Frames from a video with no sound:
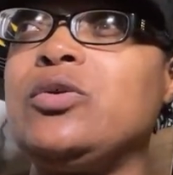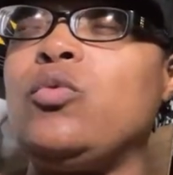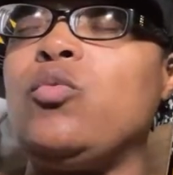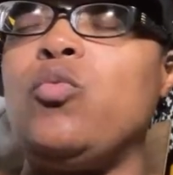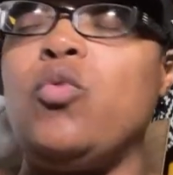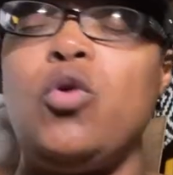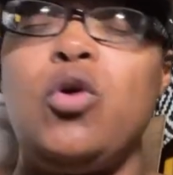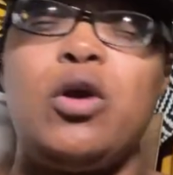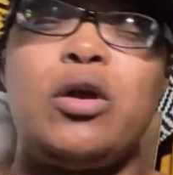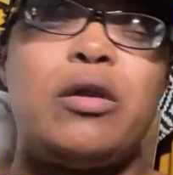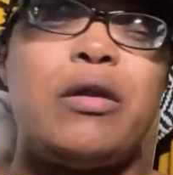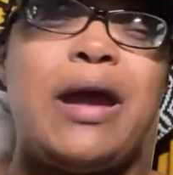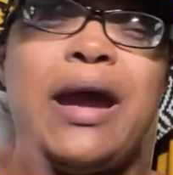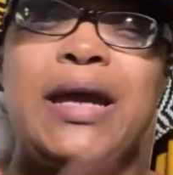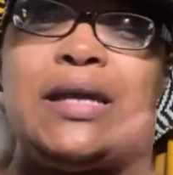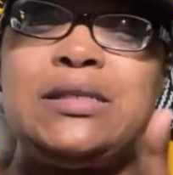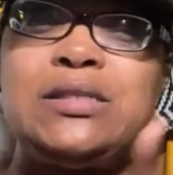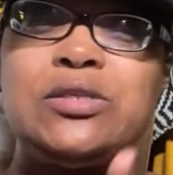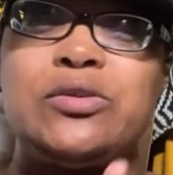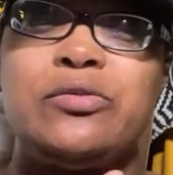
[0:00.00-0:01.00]
water
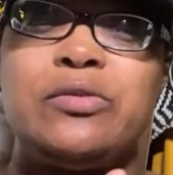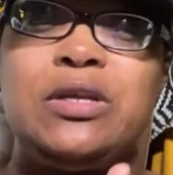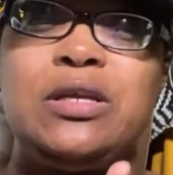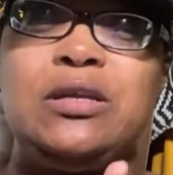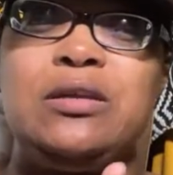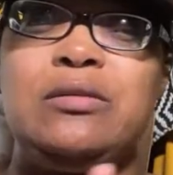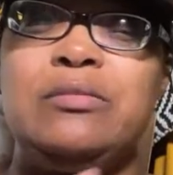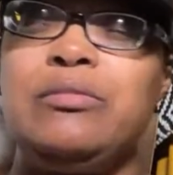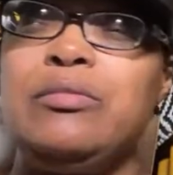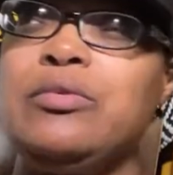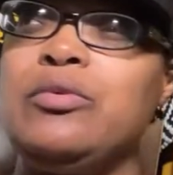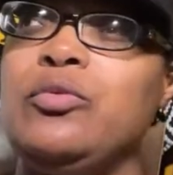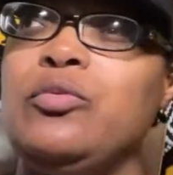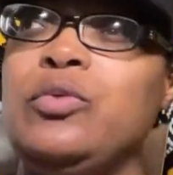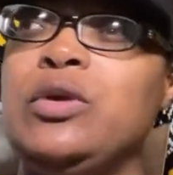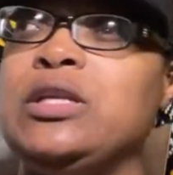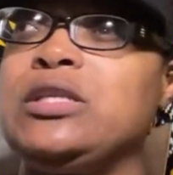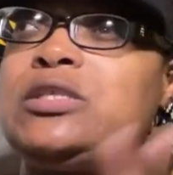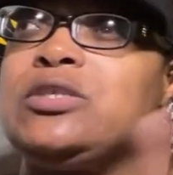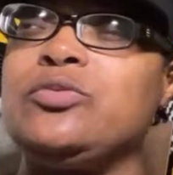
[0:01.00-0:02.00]
ice cream,
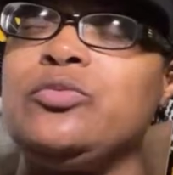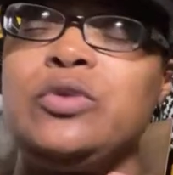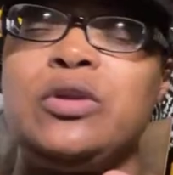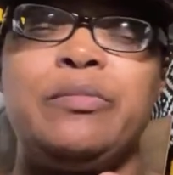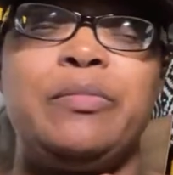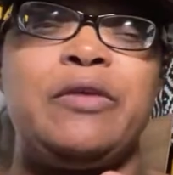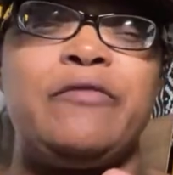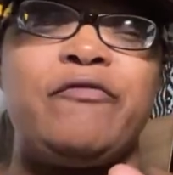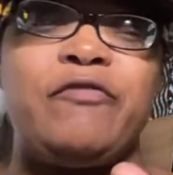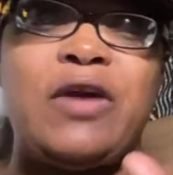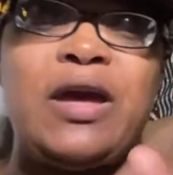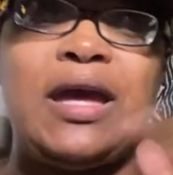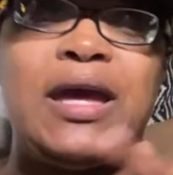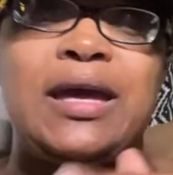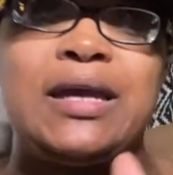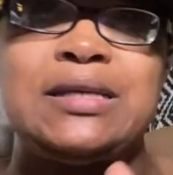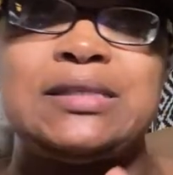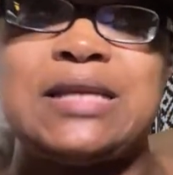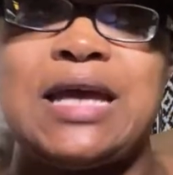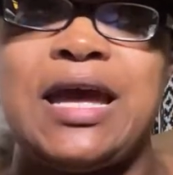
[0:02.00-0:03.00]
which would have been
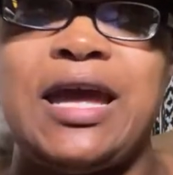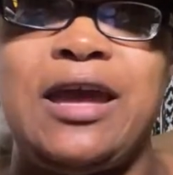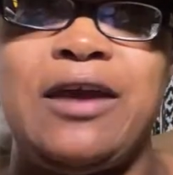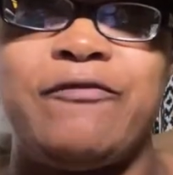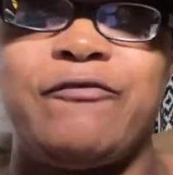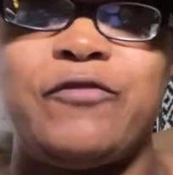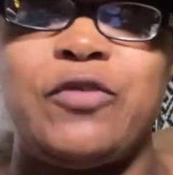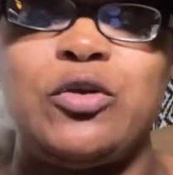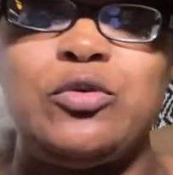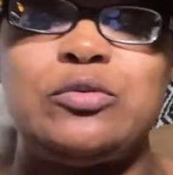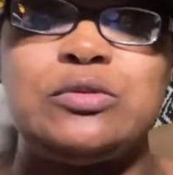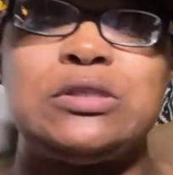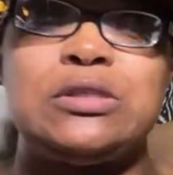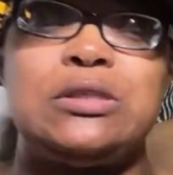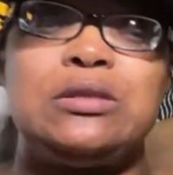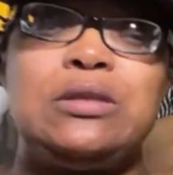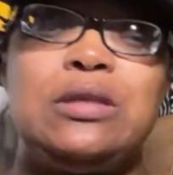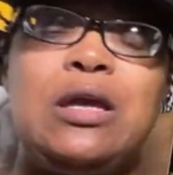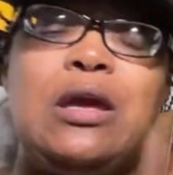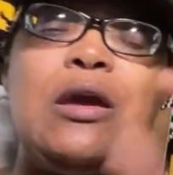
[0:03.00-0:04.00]
fine because I have
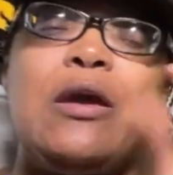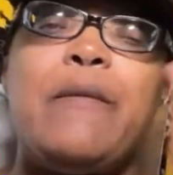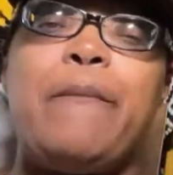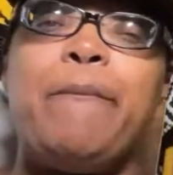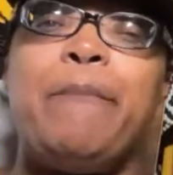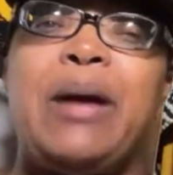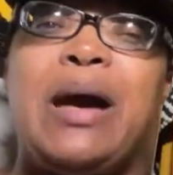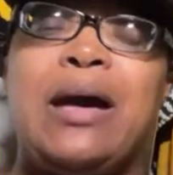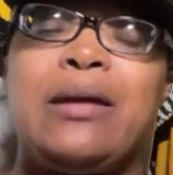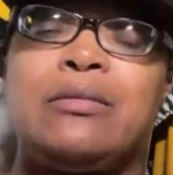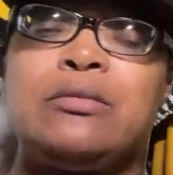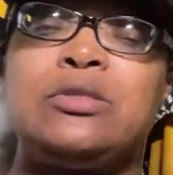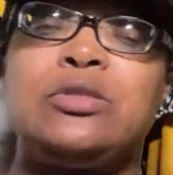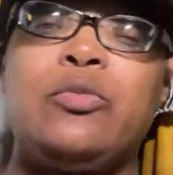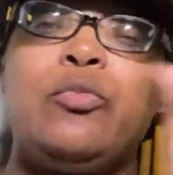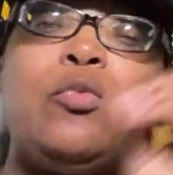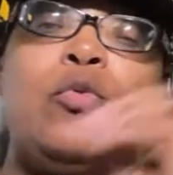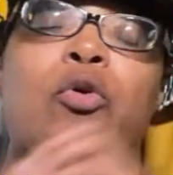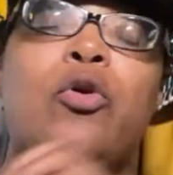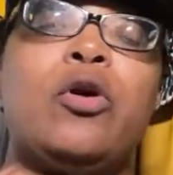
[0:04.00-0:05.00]
frozen bottles
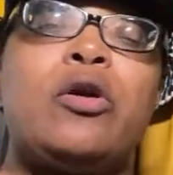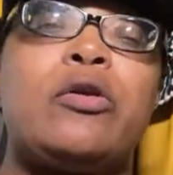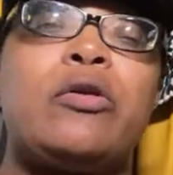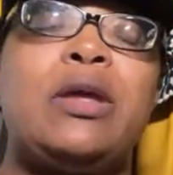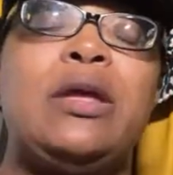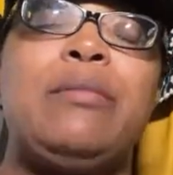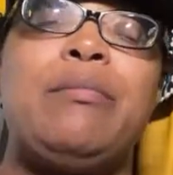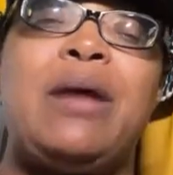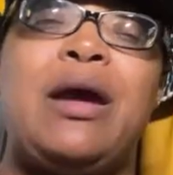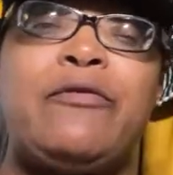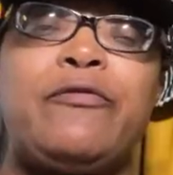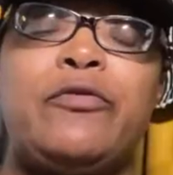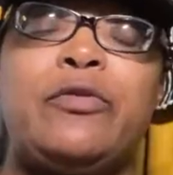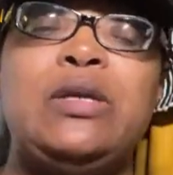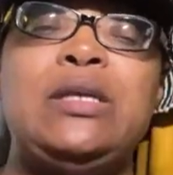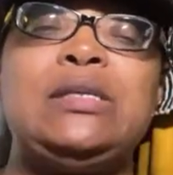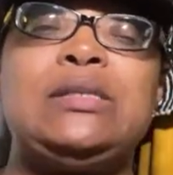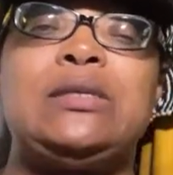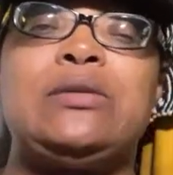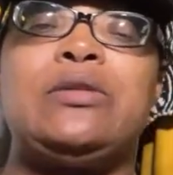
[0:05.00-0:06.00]
of water in my
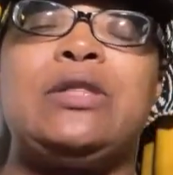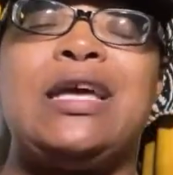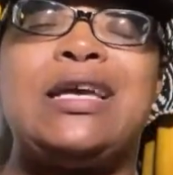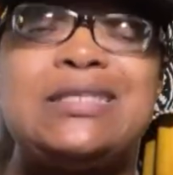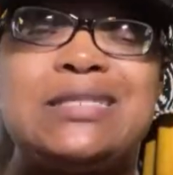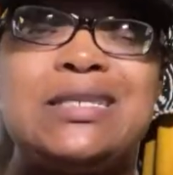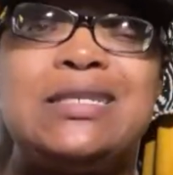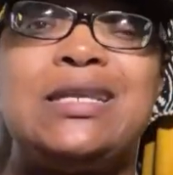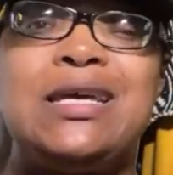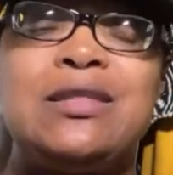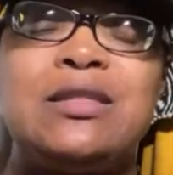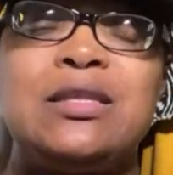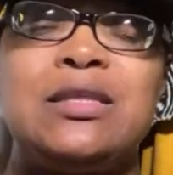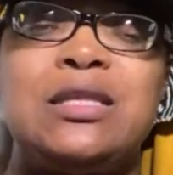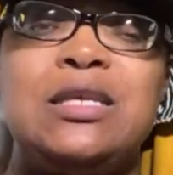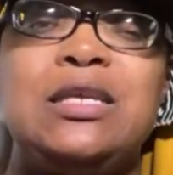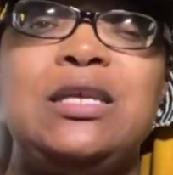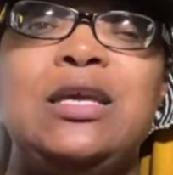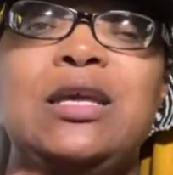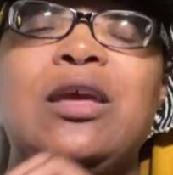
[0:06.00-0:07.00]
freezer. That's another
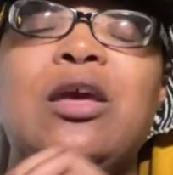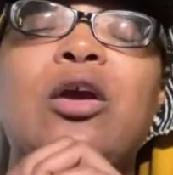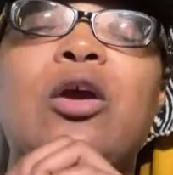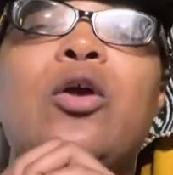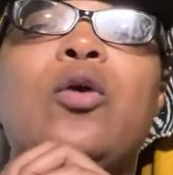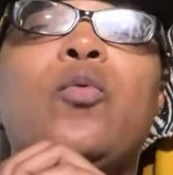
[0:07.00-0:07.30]
thing.